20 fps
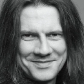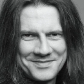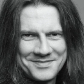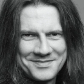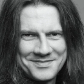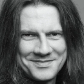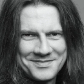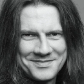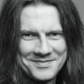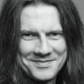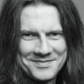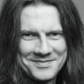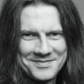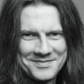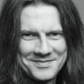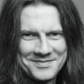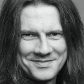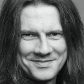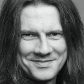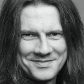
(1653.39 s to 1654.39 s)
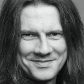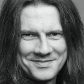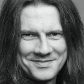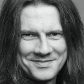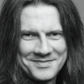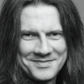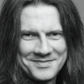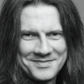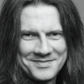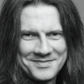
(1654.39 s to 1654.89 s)

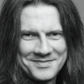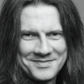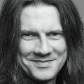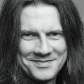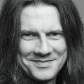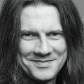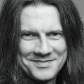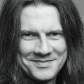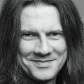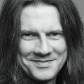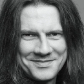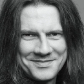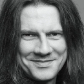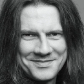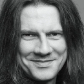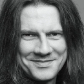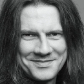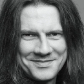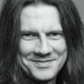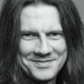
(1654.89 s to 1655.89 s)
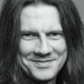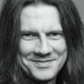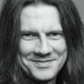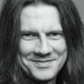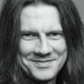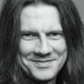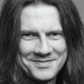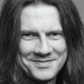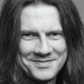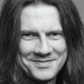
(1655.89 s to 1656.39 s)

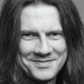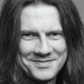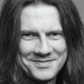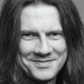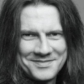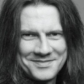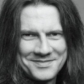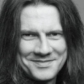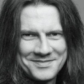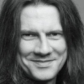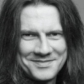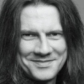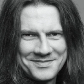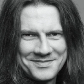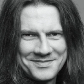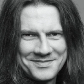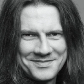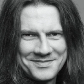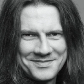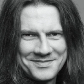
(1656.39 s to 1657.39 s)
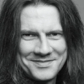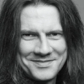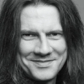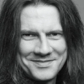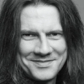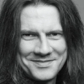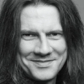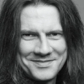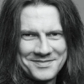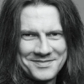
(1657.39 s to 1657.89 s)

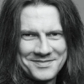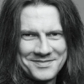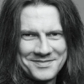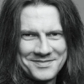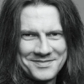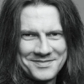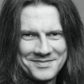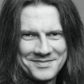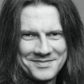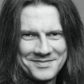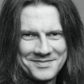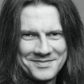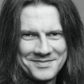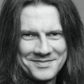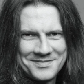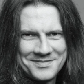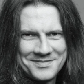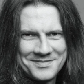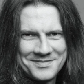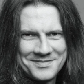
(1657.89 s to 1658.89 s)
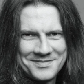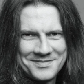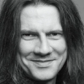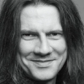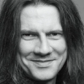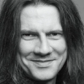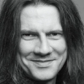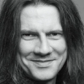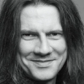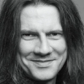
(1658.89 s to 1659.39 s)

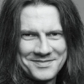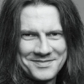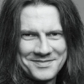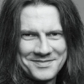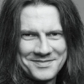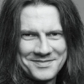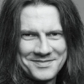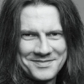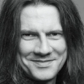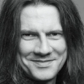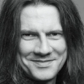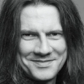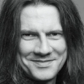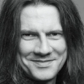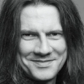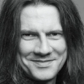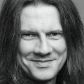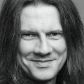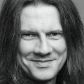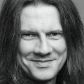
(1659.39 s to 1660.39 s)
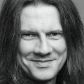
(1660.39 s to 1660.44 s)
(no lip movement)